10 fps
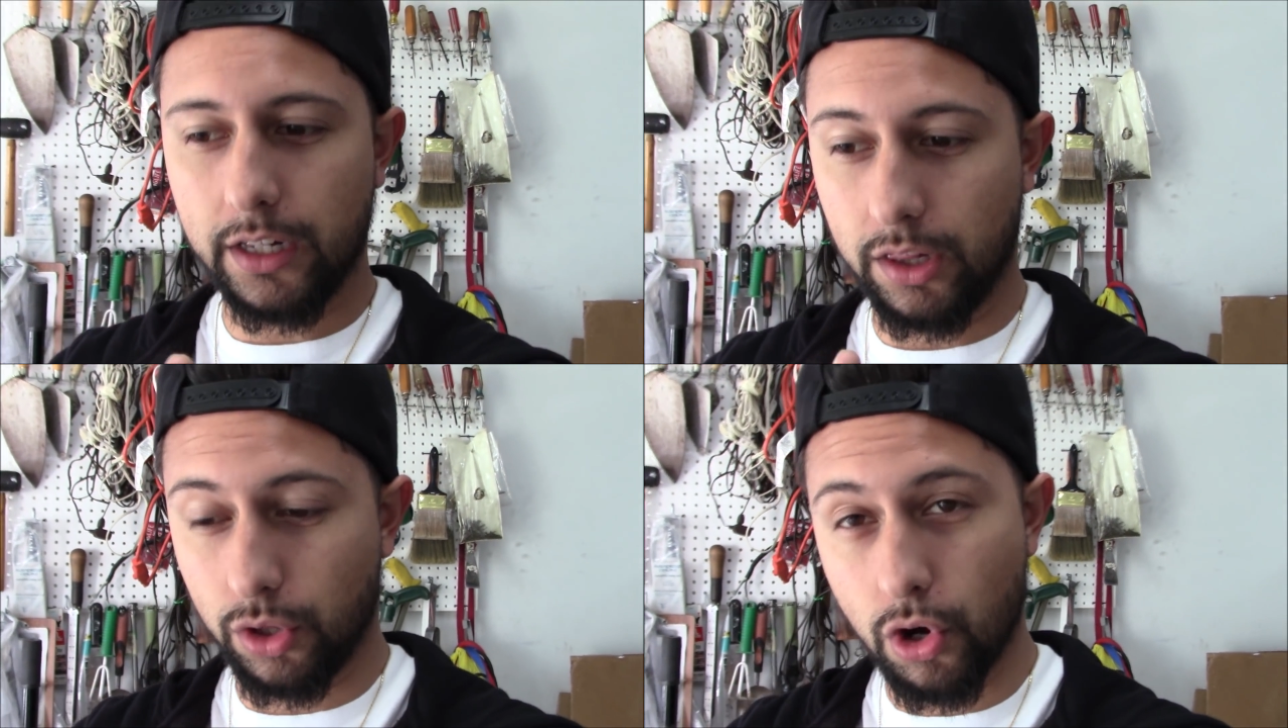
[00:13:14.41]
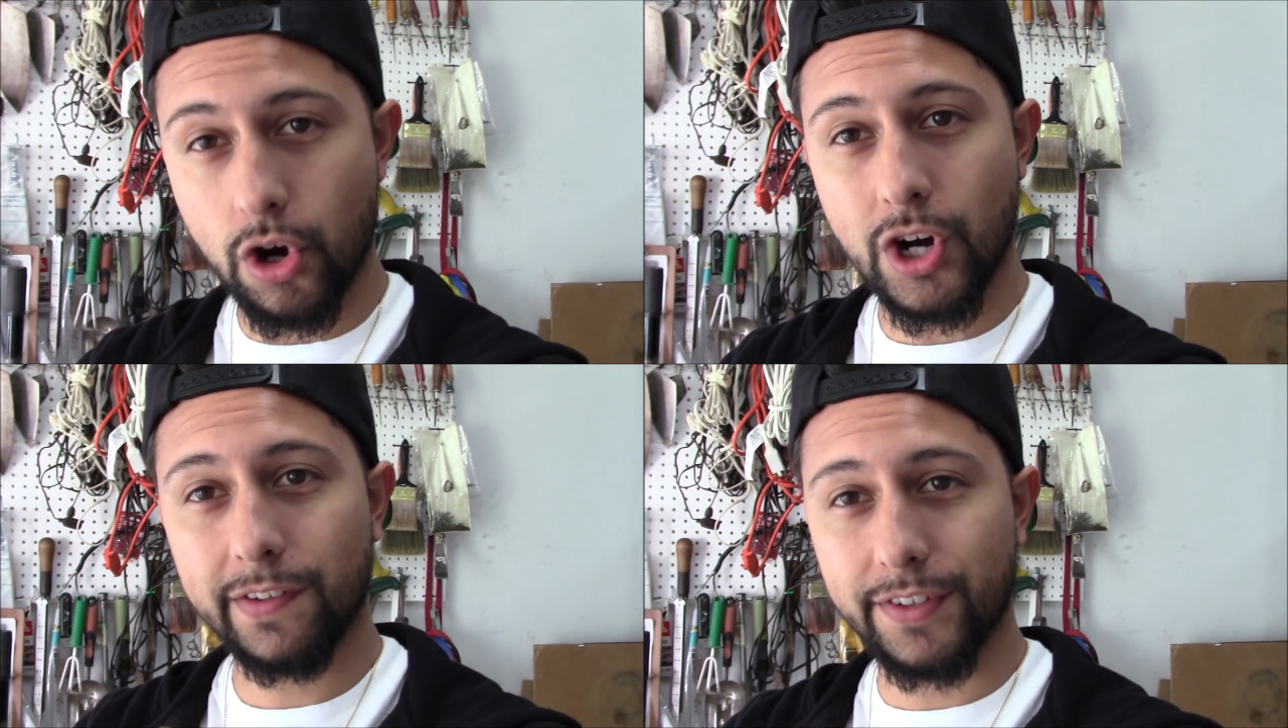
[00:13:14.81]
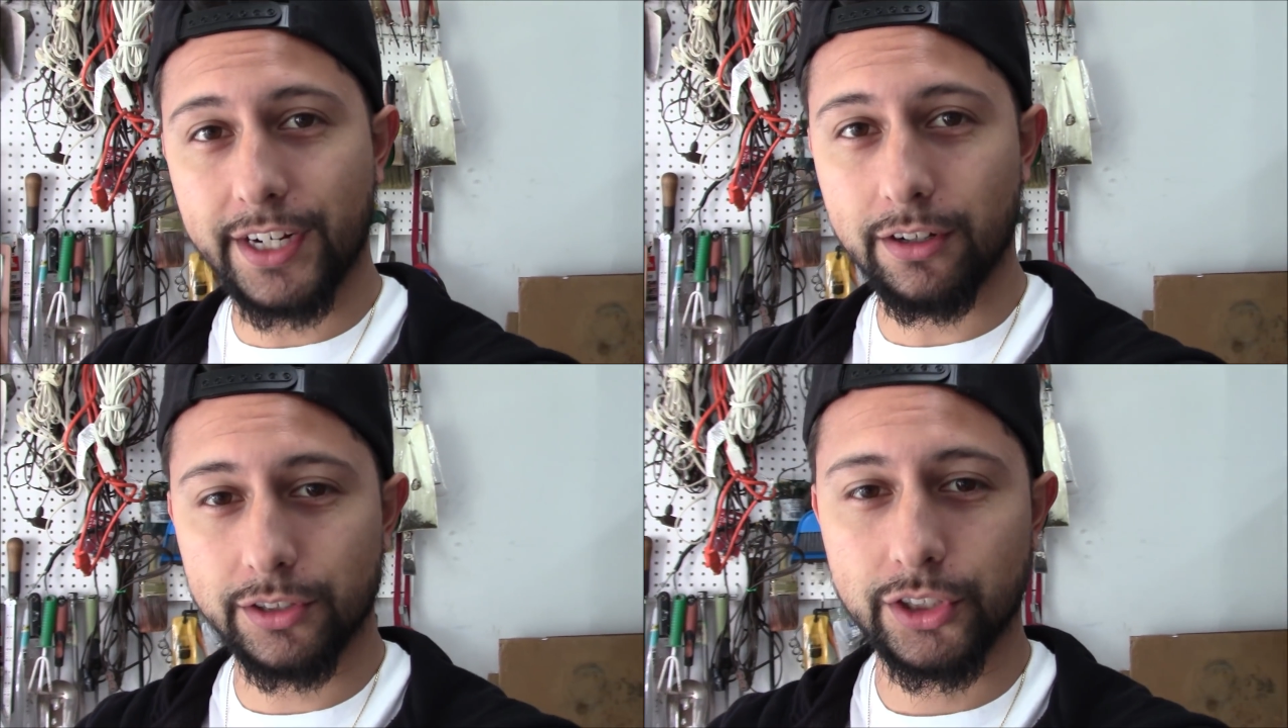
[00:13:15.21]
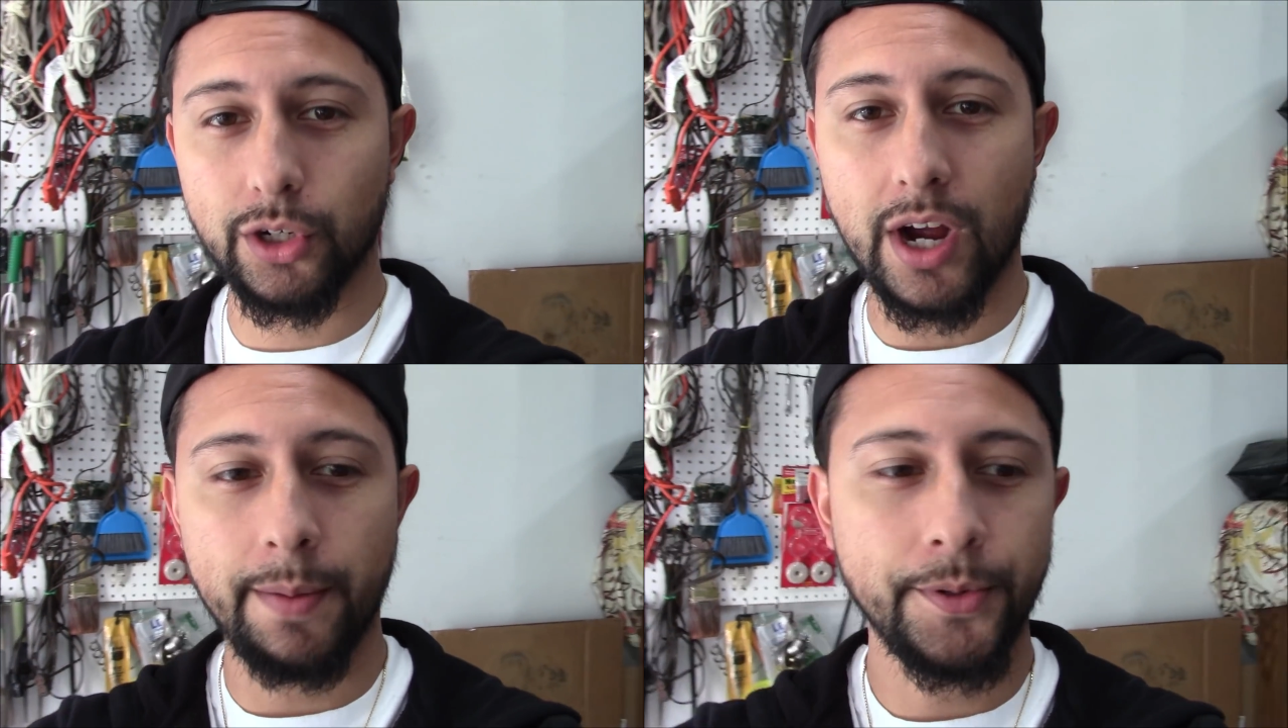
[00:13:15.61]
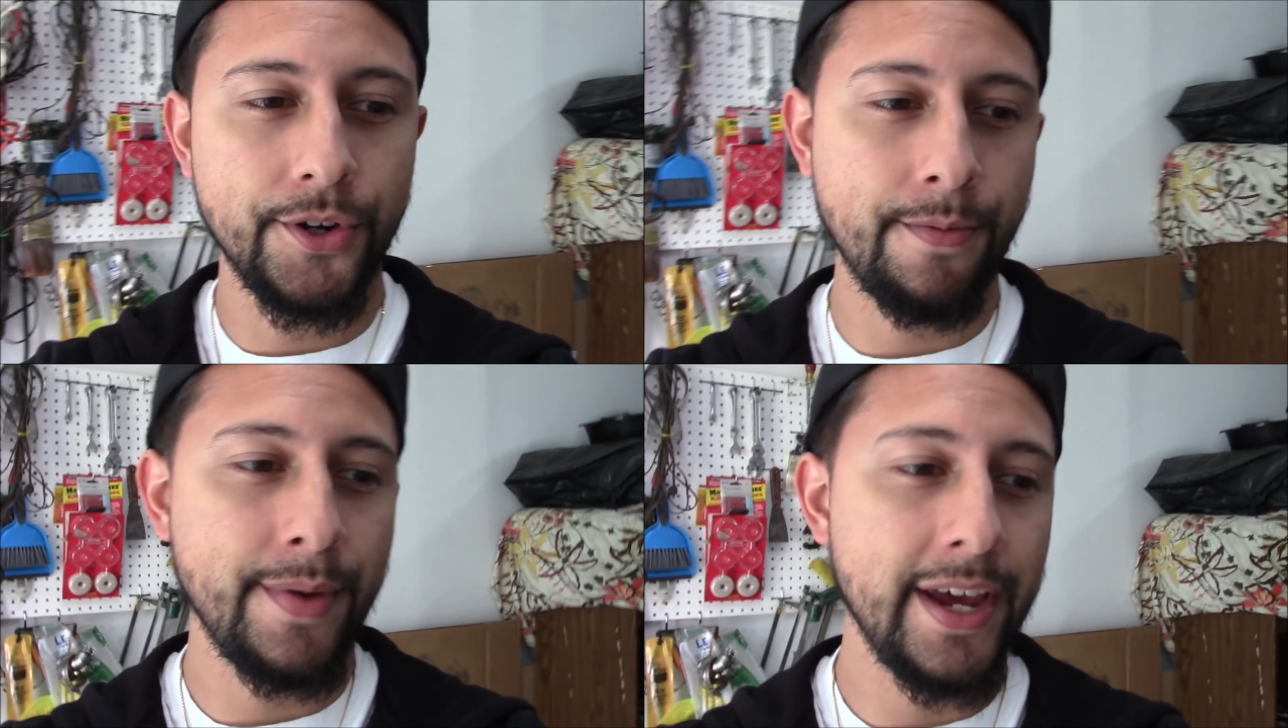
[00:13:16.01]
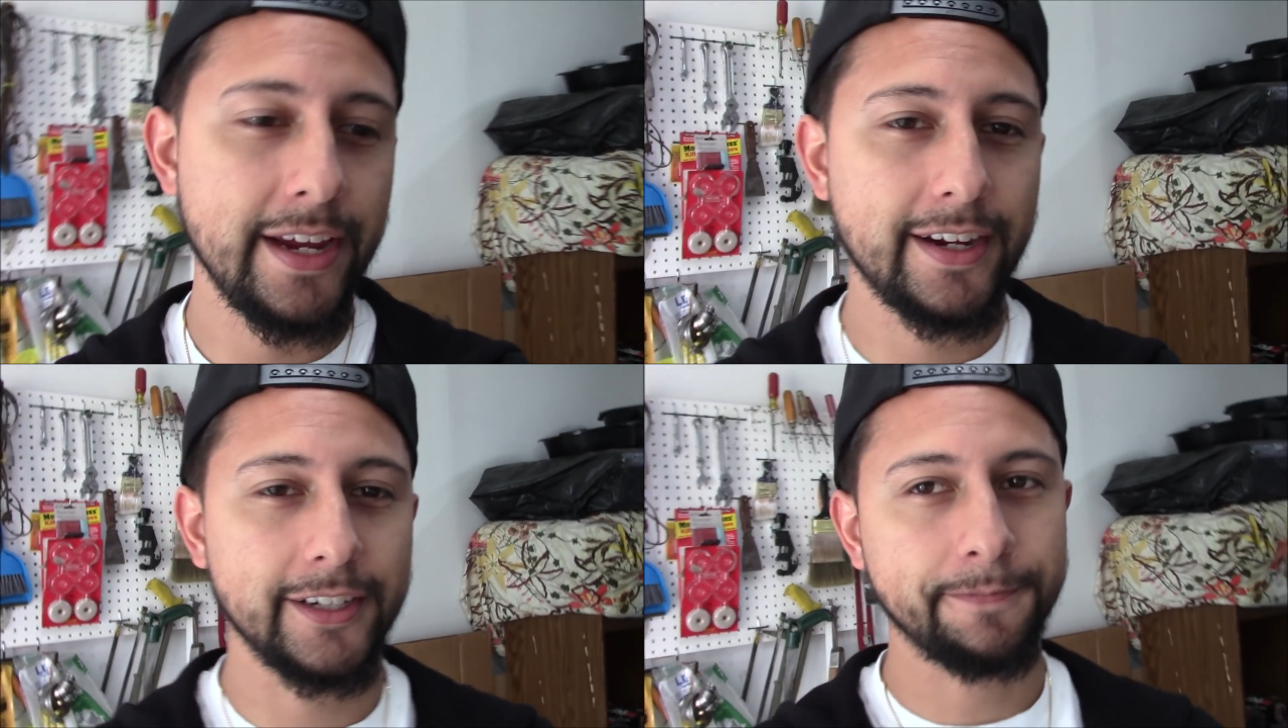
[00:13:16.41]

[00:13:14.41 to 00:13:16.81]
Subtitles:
long videos, so I'm going to make